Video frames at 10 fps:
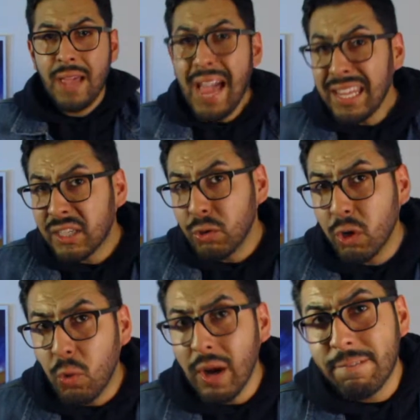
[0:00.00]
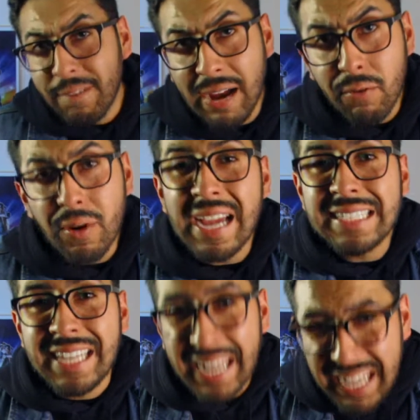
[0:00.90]
I like to equate Fiverr
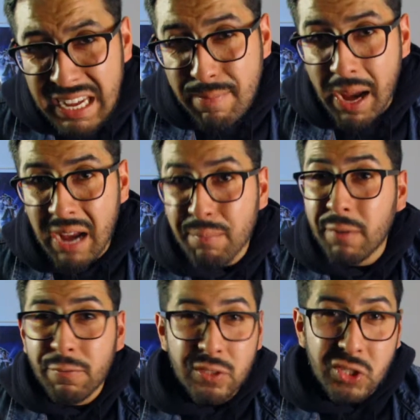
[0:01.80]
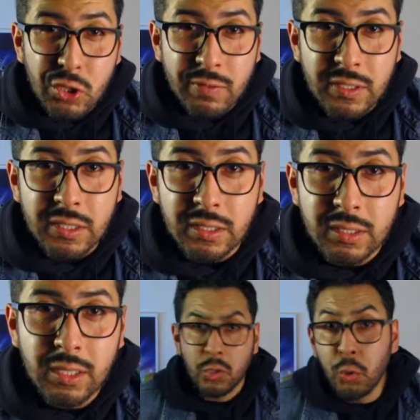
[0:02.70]
as the eBay but for
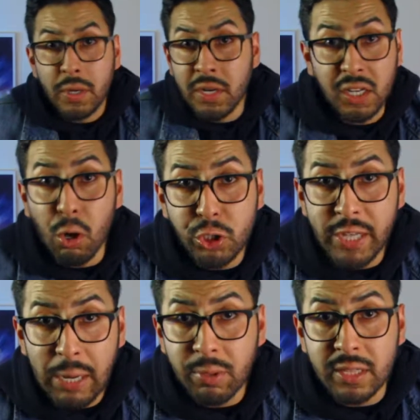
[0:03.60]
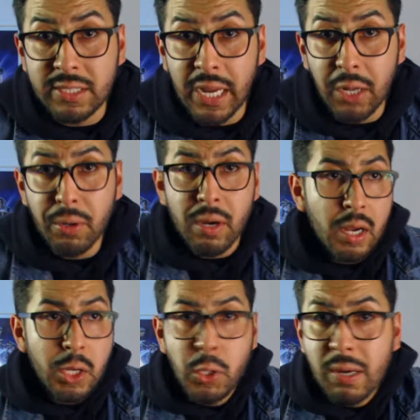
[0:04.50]
services. You can negotiate with the seller,
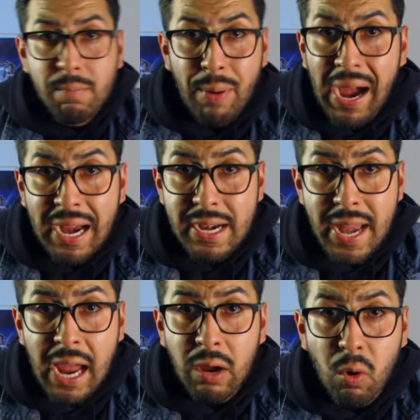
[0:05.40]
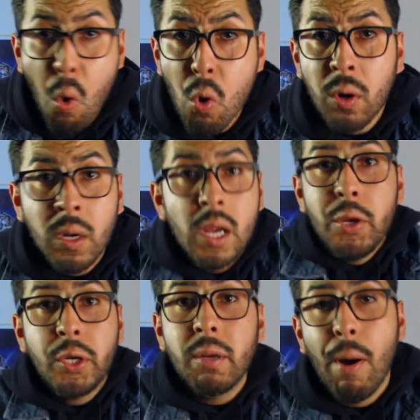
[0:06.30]
you can buy it now, or
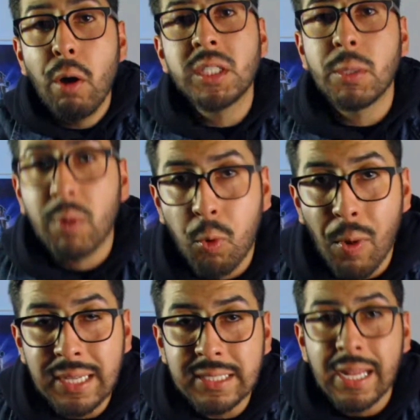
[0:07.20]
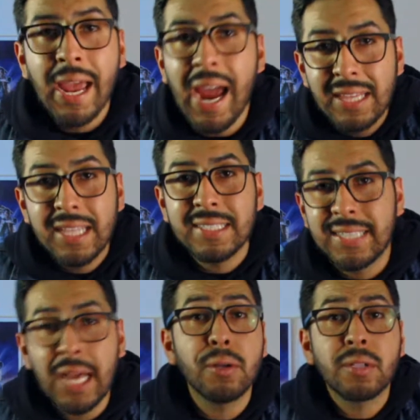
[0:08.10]
you can post a request and let
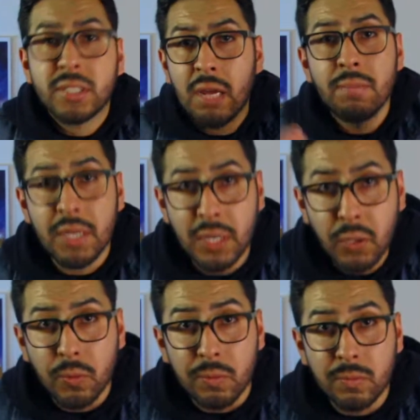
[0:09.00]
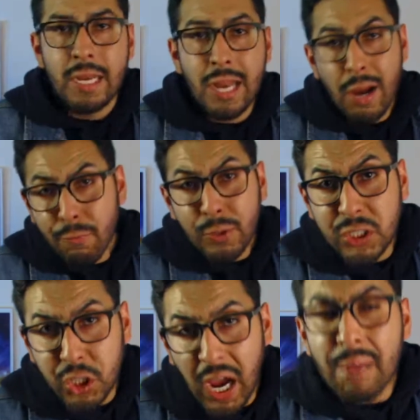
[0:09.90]
sellers come to you. Now every
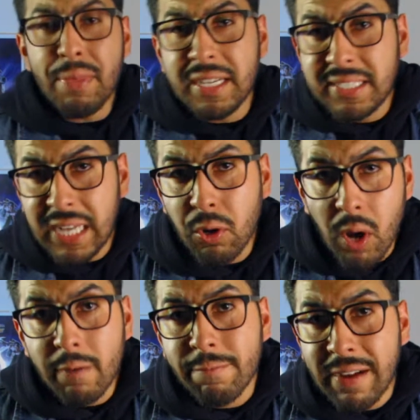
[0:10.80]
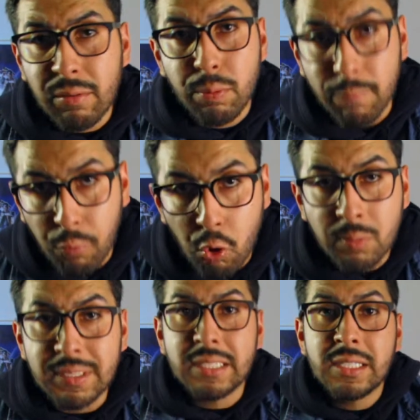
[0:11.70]
job that a seller on Fiverr
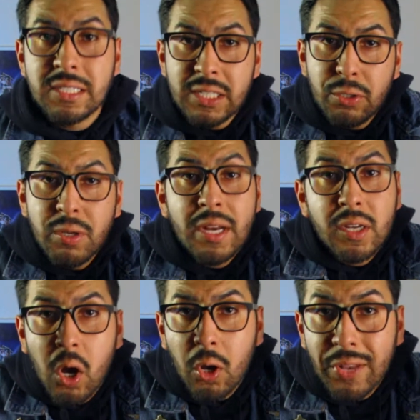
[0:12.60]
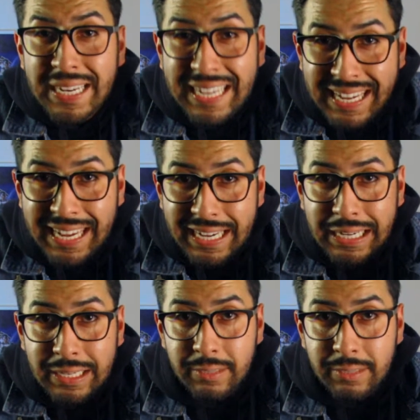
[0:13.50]
performs is considered and called a gig.